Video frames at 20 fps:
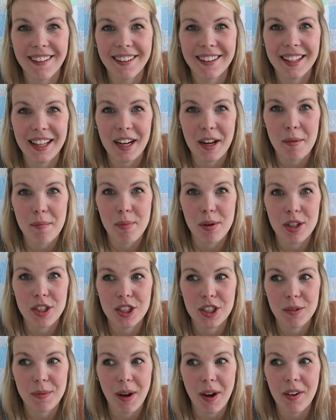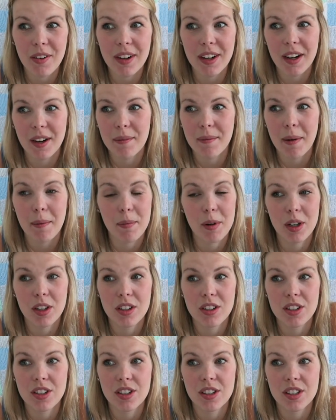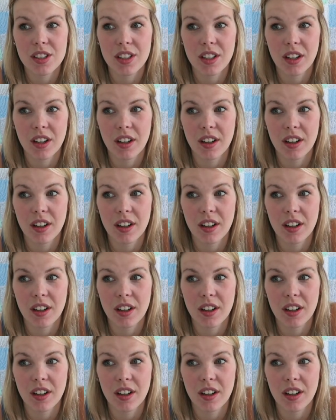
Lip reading: and then I pushed him out, and I remember just